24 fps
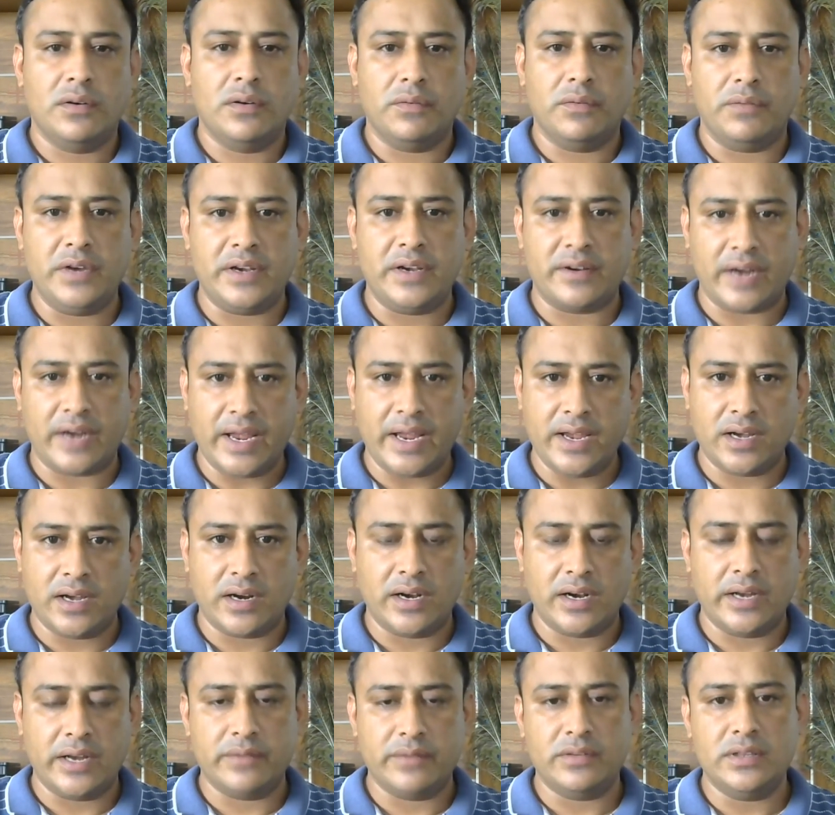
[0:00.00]
we try our
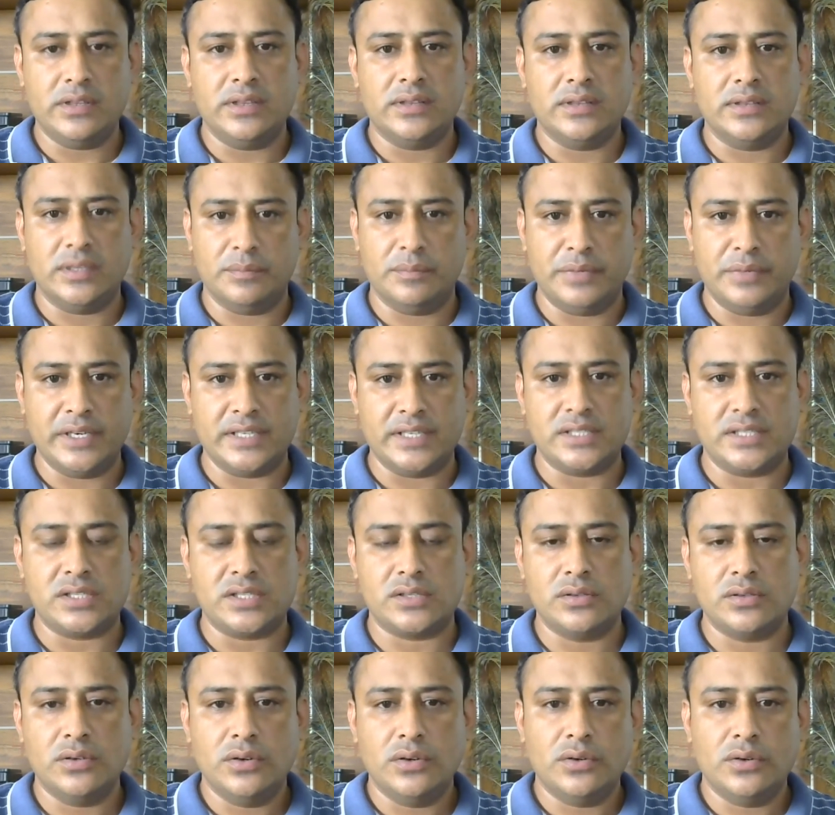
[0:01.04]
level the
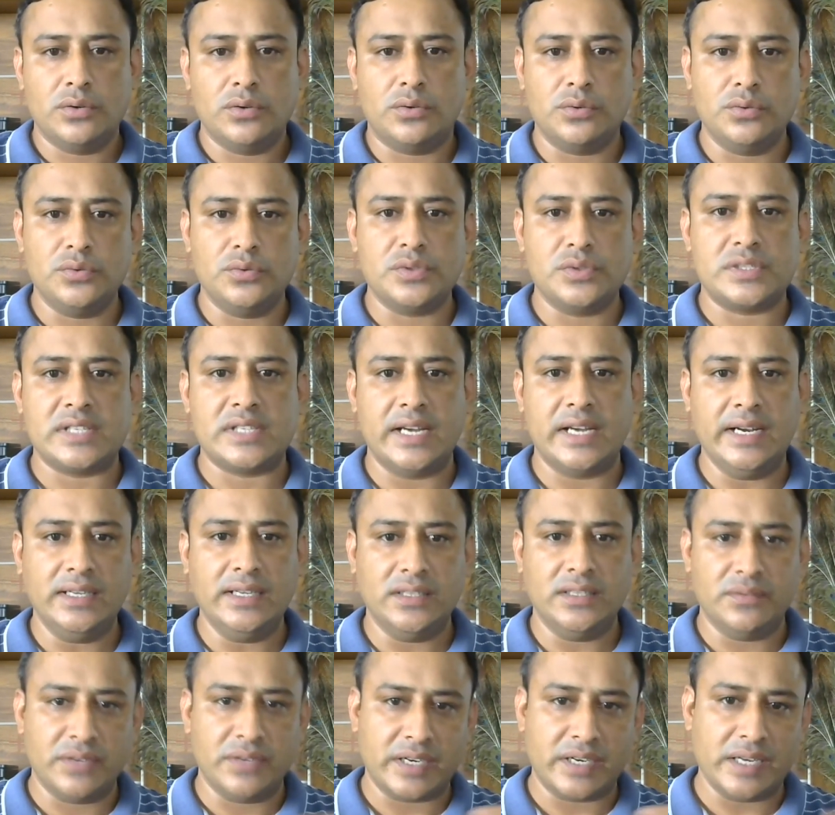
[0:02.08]
best to
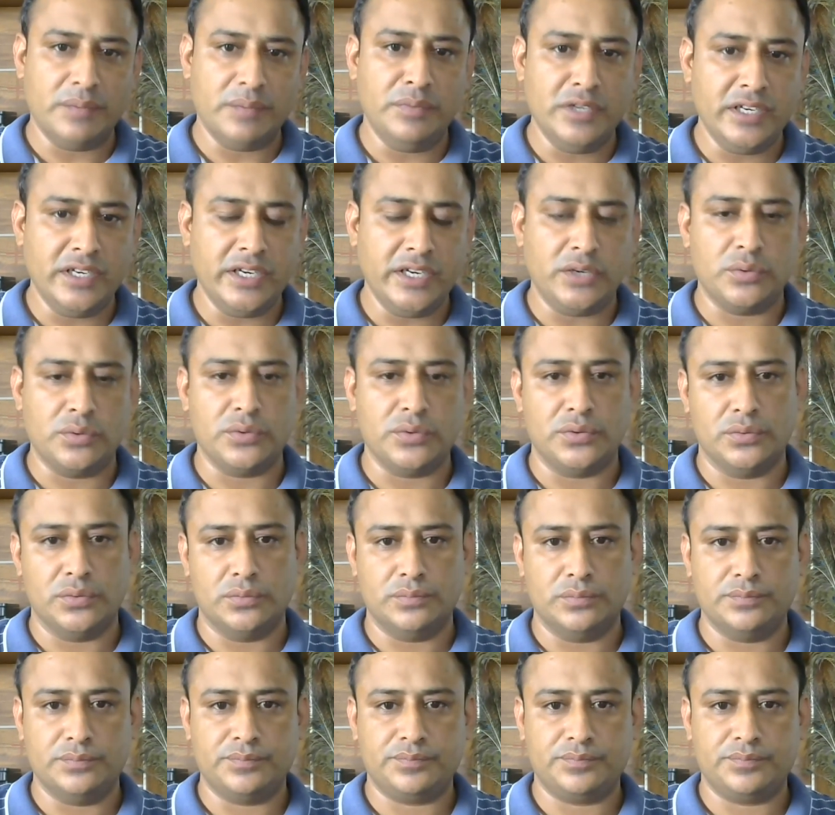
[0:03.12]
send the vocabulary to you